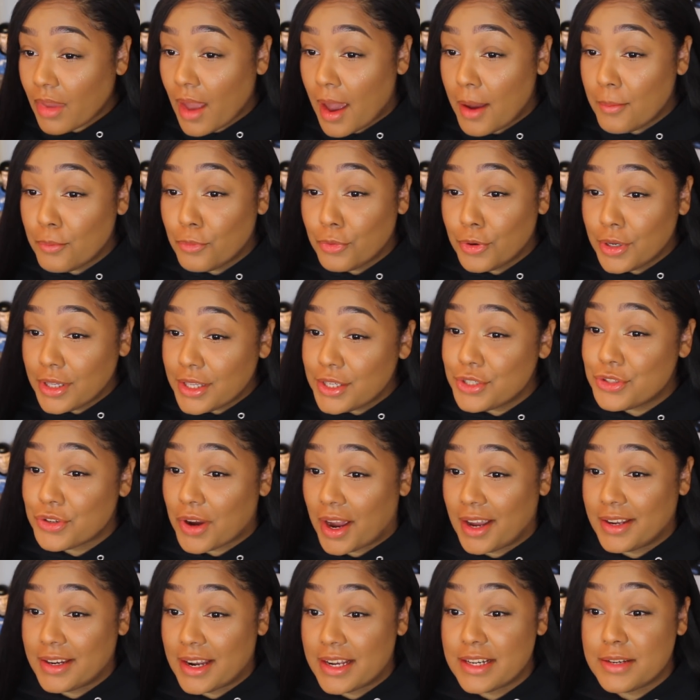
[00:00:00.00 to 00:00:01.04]
I'm really
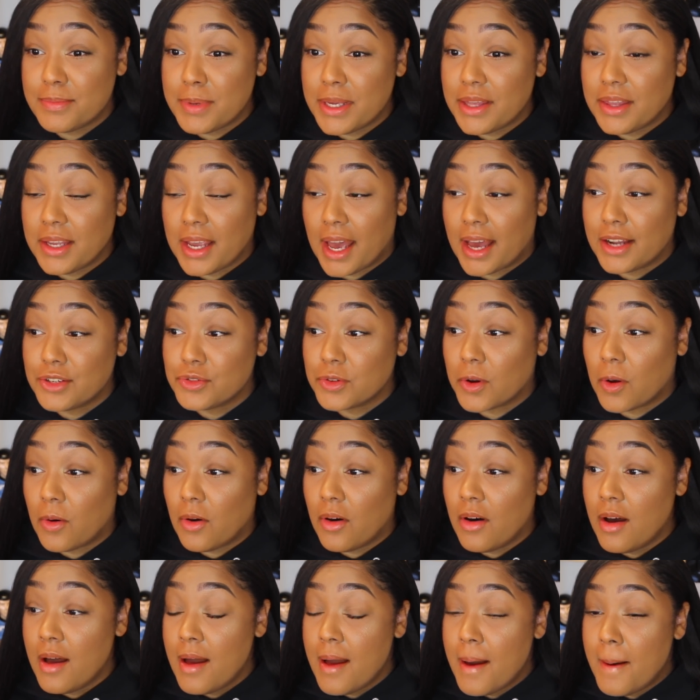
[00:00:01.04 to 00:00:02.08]
trying not to be
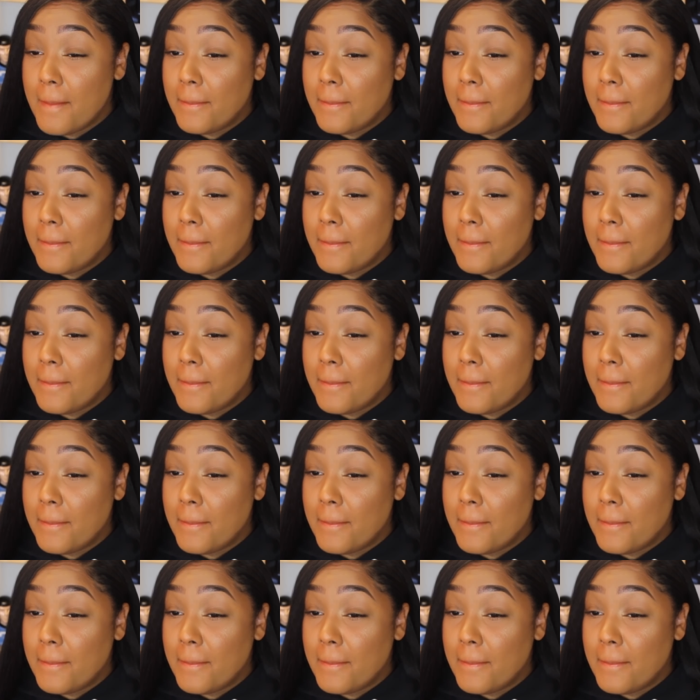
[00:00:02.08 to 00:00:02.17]
theatrical,